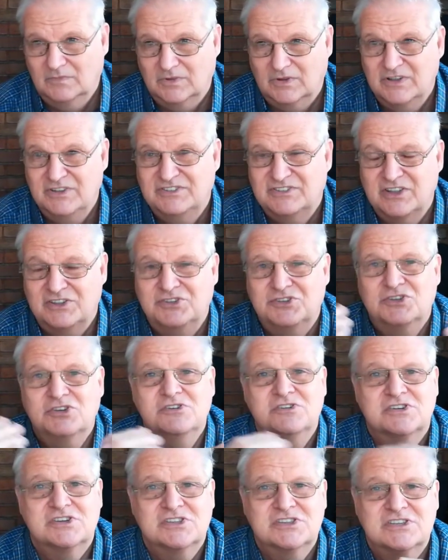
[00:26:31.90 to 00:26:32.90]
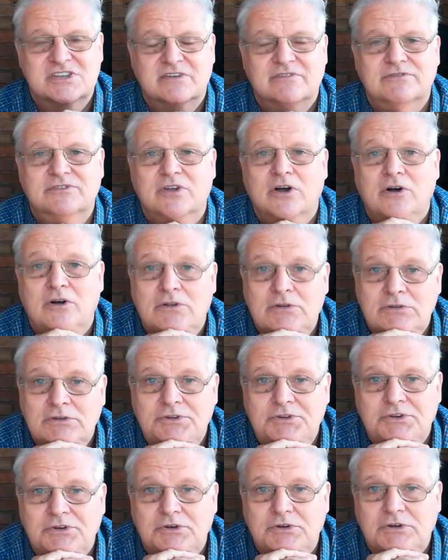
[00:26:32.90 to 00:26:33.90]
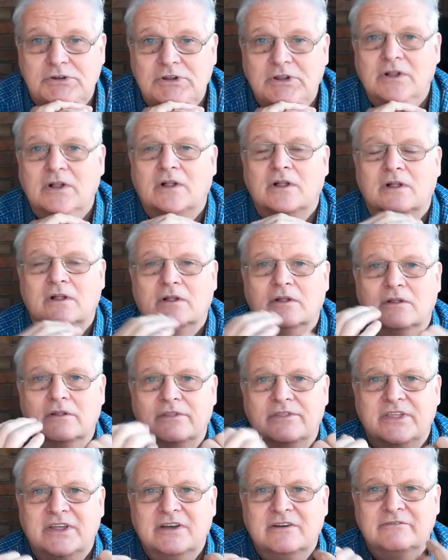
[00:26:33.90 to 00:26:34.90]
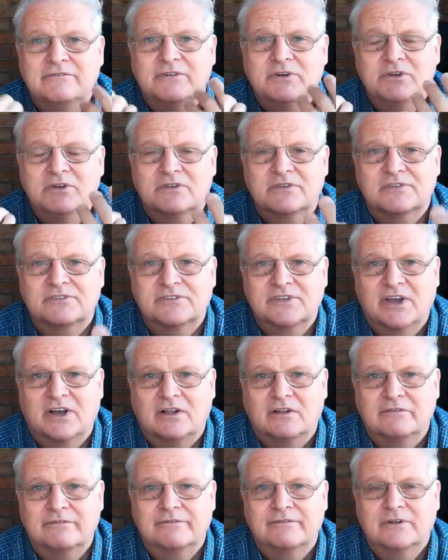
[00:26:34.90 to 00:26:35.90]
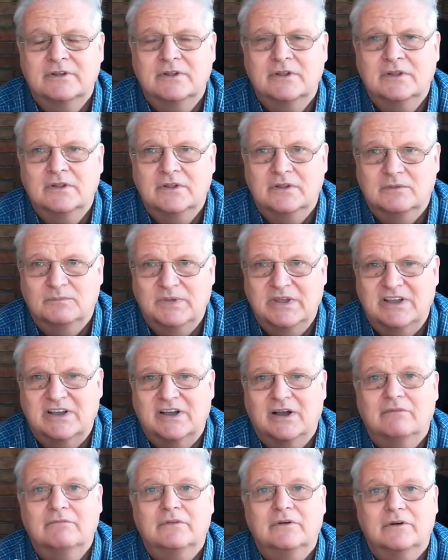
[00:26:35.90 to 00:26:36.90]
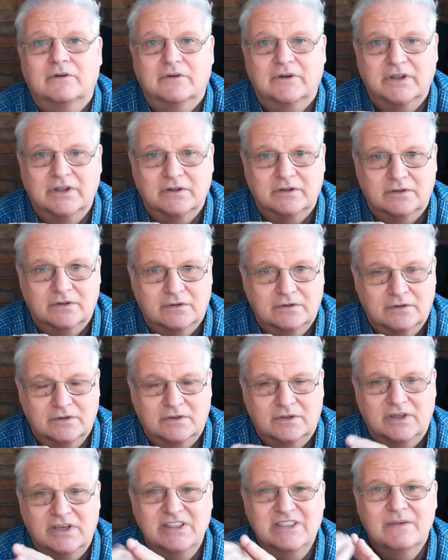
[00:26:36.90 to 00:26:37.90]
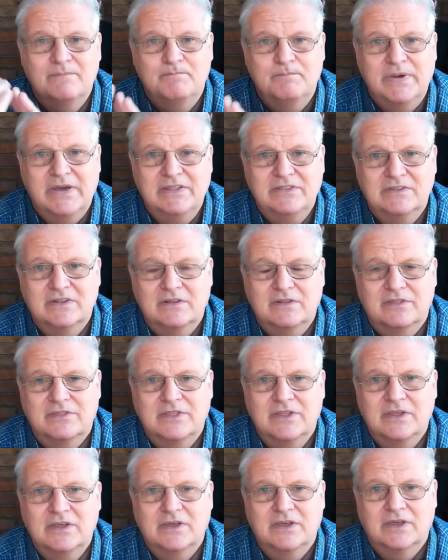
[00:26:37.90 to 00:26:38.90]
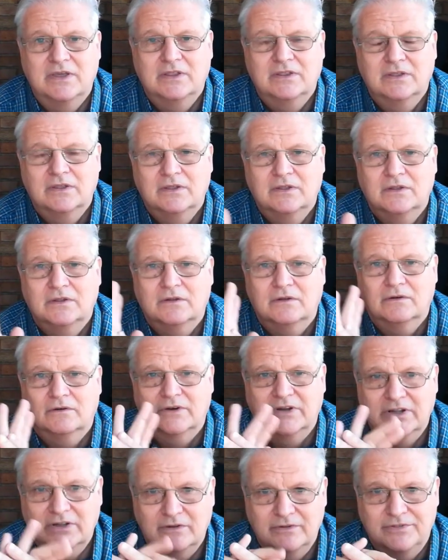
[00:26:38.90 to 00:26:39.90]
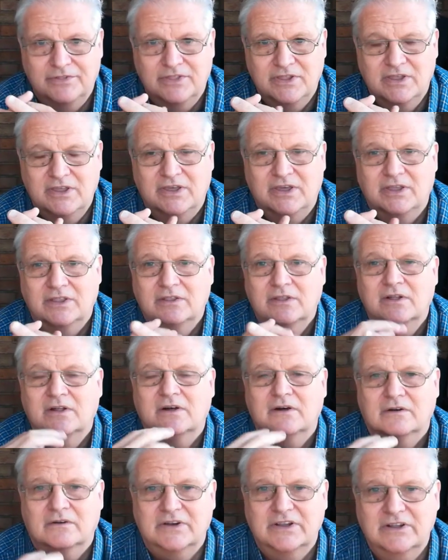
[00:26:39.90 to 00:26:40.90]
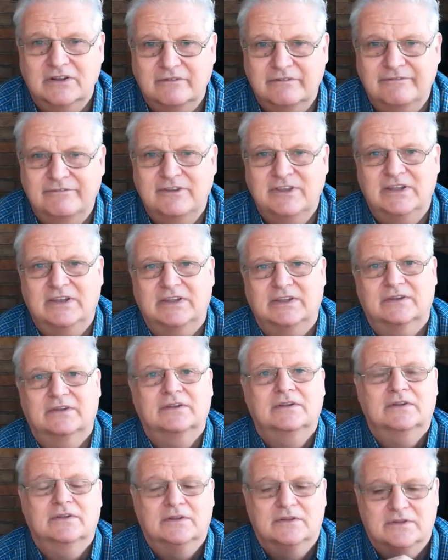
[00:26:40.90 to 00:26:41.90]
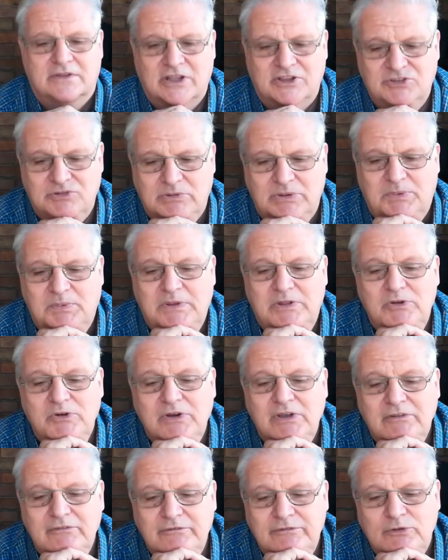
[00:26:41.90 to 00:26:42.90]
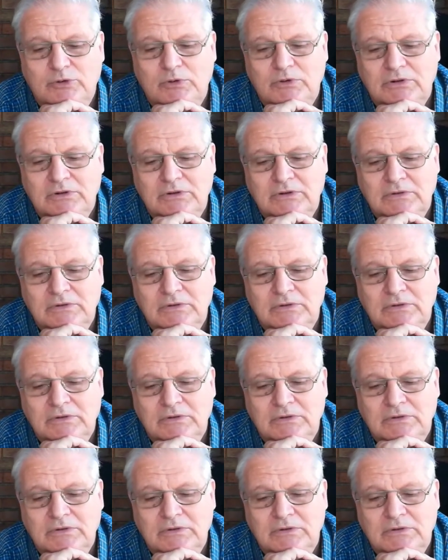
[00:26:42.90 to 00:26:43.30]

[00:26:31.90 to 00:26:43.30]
institutions have told you. Think for yourself, become real. Independent thinking, real feeling. That's what we're looking for.